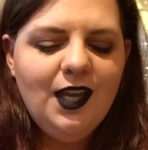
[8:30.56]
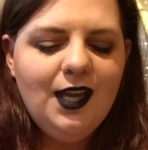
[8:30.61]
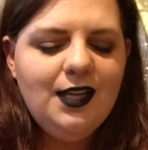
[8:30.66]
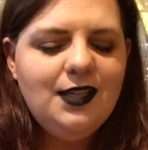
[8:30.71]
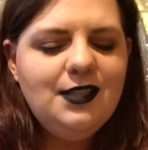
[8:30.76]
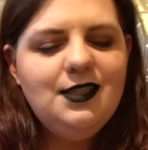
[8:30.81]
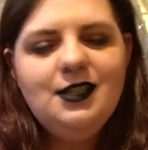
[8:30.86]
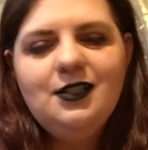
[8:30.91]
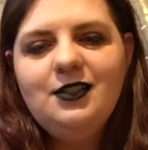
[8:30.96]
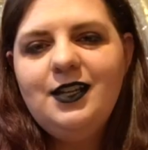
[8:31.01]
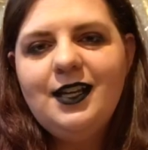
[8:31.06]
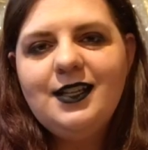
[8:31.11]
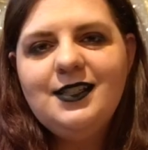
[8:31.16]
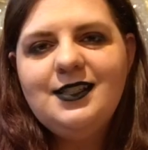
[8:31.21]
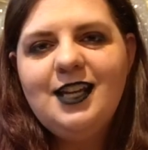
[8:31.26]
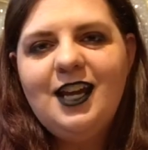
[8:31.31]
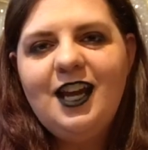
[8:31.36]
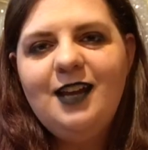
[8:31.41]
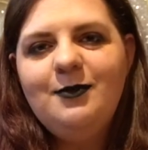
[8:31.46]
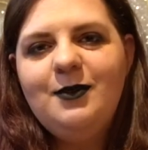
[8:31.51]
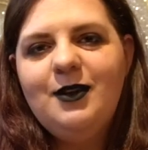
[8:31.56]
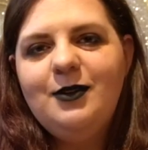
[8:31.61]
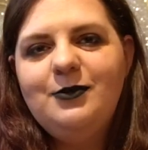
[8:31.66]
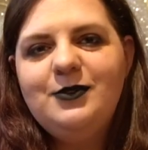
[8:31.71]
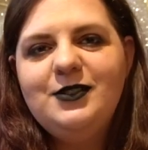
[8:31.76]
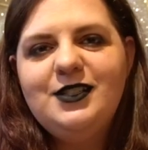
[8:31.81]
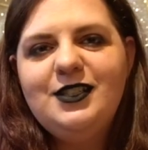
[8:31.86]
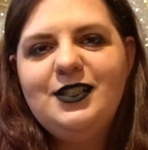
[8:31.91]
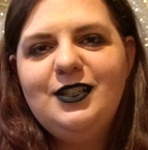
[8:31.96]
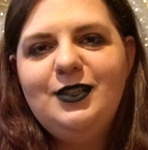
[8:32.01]
until next time, I will
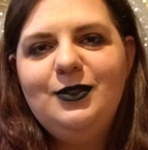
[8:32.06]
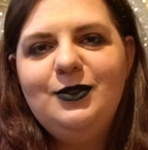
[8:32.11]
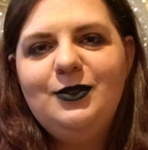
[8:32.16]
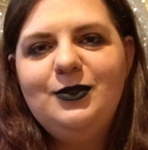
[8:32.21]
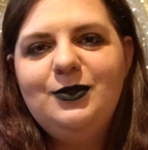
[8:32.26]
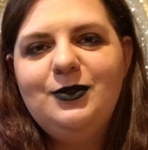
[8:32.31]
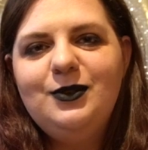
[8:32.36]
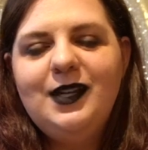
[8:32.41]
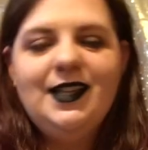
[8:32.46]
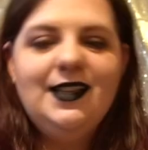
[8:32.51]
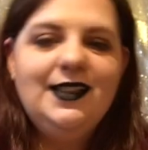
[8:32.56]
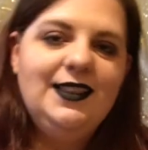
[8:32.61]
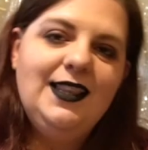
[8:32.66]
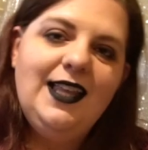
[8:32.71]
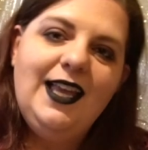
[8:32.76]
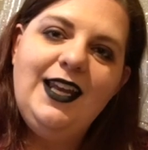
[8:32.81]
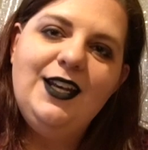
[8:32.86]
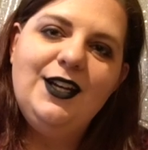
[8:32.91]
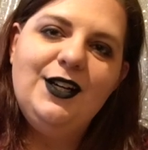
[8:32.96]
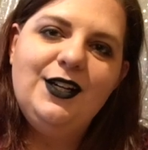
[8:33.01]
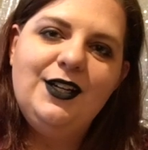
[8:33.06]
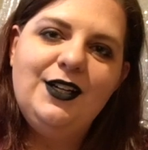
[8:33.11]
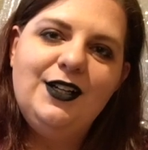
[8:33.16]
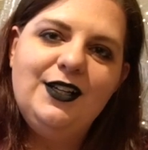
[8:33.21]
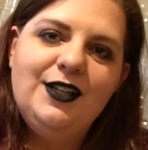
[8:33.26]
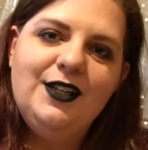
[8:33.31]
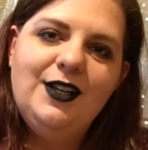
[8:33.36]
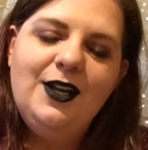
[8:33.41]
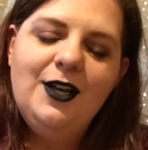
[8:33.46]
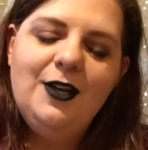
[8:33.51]
see you
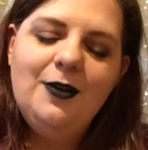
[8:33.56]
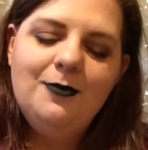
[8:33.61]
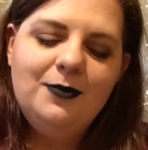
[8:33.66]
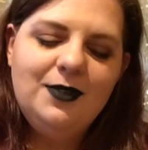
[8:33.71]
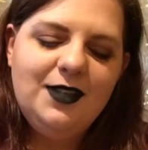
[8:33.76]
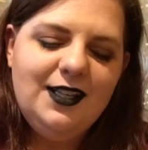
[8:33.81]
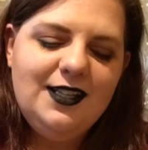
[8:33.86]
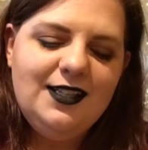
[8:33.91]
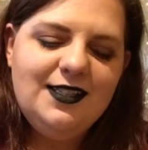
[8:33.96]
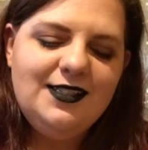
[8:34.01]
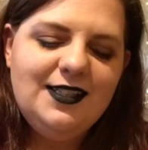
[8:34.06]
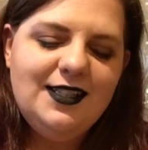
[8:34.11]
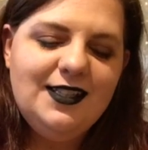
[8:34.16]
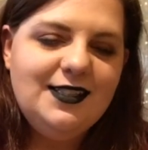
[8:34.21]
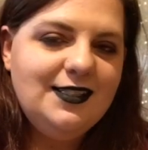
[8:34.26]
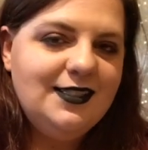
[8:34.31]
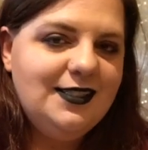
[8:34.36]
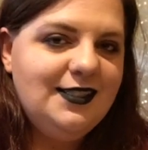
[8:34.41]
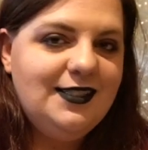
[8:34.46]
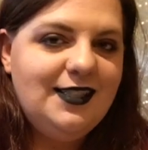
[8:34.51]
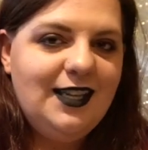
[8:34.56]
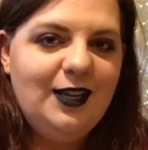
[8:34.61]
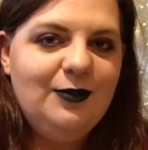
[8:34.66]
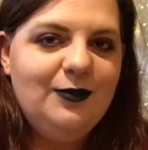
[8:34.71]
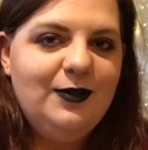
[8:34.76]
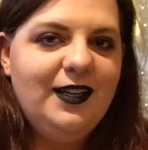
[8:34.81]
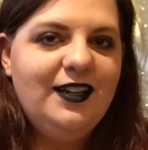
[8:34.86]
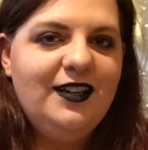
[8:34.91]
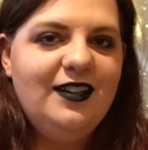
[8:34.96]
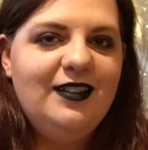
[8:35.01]
later. Please stay
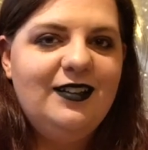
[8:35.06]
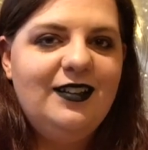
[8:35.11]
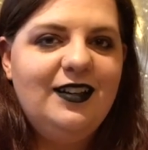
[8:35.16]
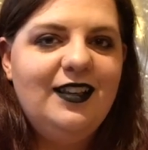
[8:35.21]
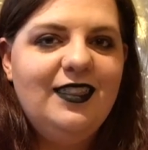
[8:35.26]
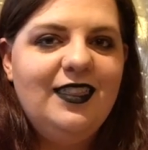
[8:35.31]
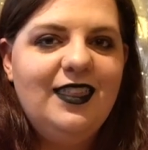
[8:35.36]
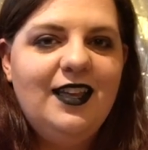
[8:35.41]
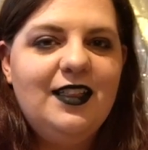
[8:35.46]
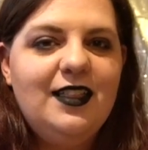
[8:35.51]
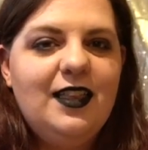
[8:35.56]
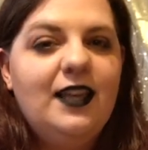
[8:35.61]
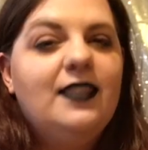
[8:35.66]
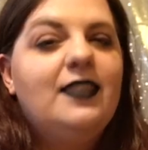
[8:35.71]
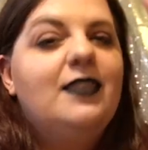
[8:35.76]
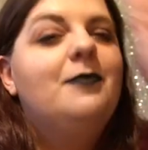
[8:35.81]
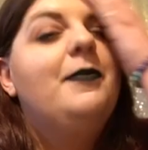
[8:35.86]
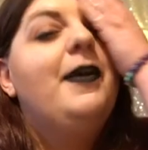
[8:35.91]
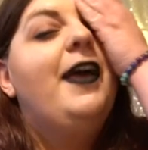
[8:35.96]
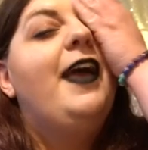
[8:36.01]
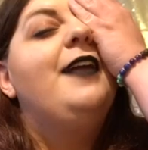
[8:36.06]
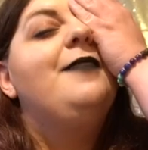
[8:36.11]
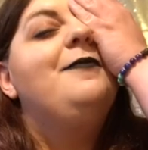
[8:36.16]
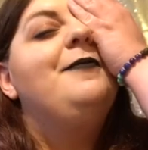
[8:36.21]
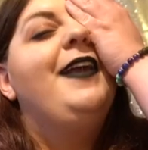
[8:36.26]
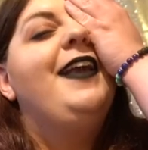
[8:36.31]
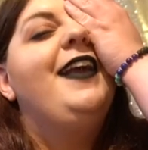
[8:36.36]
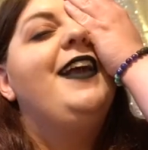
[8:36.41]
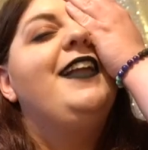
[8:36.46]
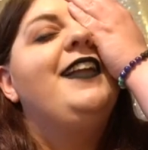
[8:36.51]
weird, think like a
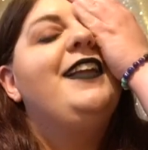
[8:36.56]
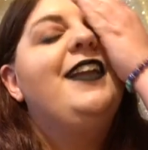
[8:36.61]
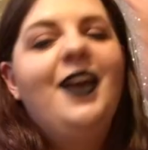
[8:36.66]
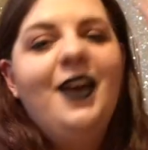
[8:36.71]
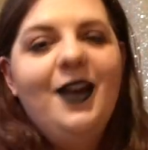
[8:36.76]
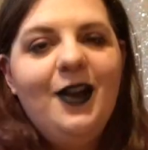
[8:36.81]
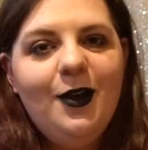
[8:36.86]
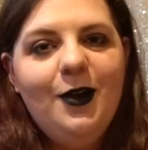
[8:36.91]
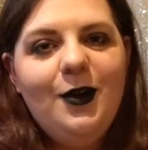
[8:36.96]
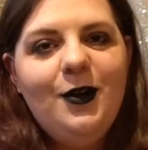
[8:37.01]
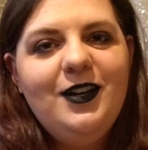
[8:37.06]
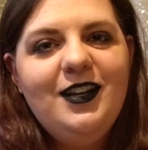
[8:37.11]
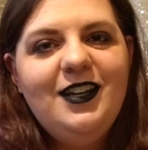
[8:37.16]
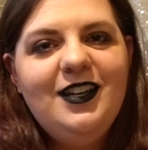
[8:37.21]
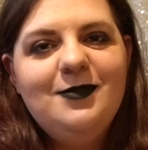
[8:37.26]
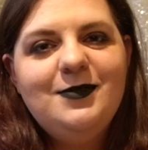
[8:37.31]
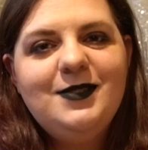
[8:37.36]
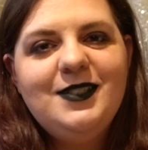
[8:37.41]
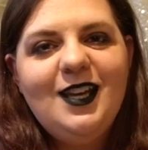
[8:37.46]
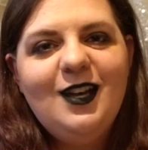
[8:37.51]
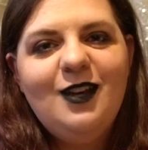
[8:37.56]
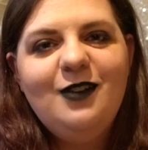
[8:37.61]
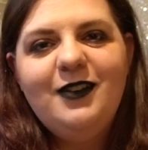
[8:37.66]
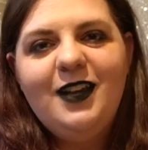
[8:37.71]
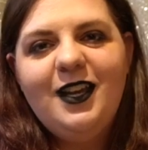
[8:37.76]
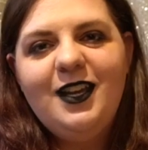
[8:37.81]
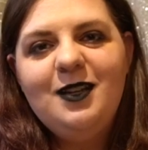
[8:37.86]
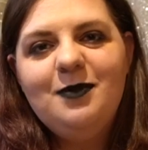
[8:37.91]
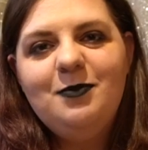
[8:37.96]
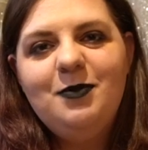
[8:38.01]
madman, Odin himself,
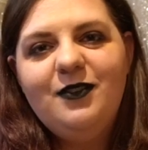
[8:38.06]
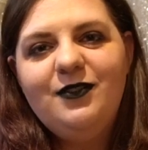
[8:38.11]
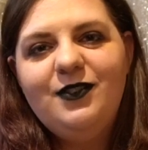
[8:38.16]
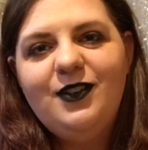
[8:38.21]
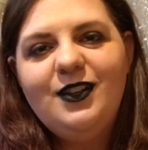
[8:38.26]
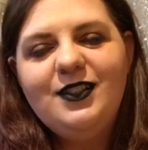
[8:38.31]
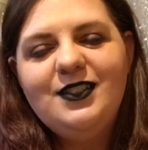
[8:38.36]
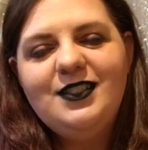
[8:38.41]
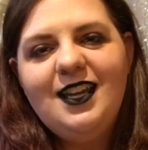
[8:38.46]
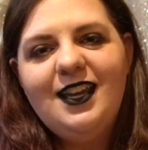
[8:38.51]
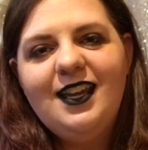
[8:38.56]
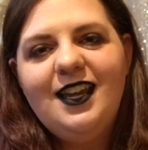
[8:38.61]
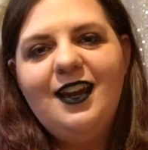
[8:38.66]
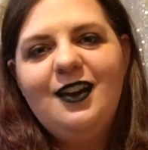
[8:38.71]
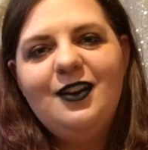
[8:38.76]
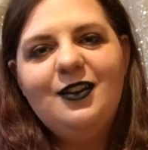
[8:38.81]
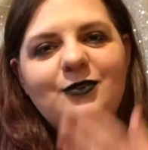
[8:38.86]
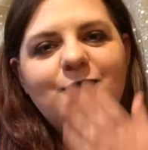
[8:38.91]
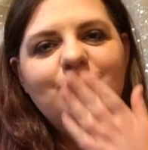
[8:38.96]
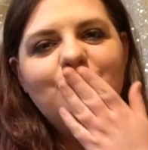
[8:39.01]
and above all, take care.